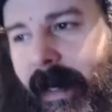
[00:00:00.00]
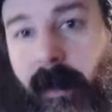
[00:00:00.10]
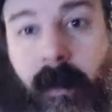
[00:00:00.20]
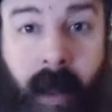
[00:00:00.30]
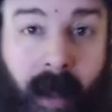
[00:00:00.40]
I
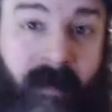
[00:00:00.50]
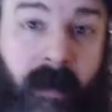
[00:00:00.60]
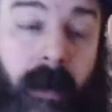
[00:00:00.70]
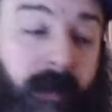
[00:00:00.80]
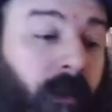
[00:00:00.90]
can have
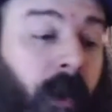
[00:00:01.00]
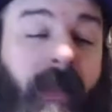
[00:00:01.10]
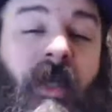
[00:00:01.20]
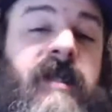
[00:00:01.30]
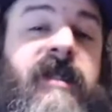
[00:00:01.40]
like I
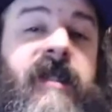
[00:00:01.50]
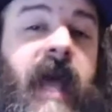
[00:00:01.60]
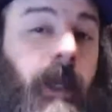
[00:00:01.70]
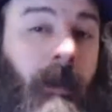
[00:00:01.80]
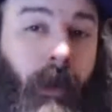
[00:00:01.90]
think
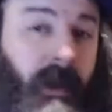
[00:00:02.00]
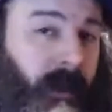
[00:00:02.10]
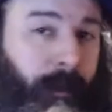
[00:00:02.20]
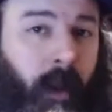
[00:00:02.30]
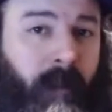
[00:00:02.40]
setting books
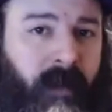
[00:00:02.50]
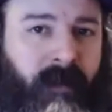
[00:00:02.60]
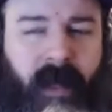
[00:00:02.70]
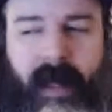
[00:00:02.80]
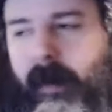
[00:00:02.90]
are perfect
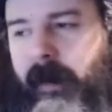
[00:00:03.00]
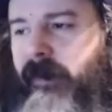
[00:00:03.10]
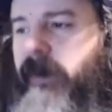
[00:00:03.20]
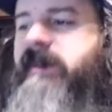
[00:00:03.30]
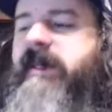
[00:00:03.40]
for that. Like if
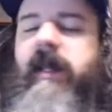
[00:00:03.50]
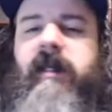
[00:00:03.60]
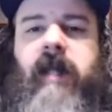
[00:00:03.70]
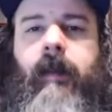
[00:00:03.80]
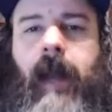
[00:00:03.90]
a new
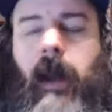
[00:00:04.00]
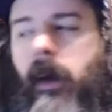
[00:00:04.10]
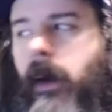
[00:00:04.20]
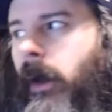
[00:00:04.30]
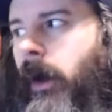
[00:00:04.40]
setting's coming
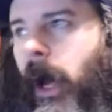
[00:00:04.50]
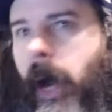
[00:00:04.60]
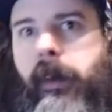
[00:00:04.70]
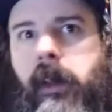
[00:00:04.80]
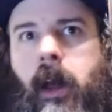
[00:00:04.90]
out,
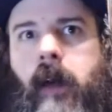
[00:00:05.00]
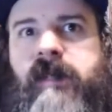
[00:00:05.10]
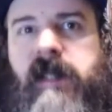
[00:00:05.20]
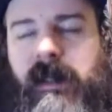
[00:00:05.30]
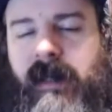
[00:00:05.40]
I would love
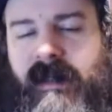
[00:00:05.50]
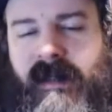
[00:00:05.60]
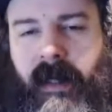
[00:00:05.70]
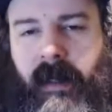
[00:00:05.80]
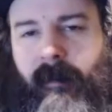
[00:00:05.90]
to get that
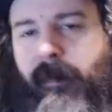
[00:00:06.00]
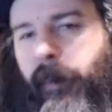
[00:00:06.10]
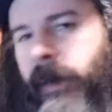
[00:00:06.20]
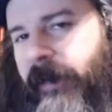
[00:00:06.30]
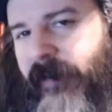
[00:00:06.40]
setting in
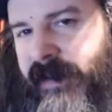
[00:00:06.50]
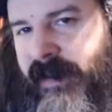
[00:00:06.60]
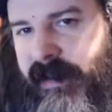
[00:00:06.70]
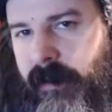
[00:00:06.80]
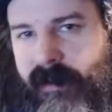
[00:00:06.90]
3 different
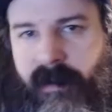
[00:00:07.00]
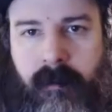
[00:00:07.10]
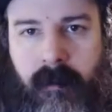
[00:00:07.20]
systems.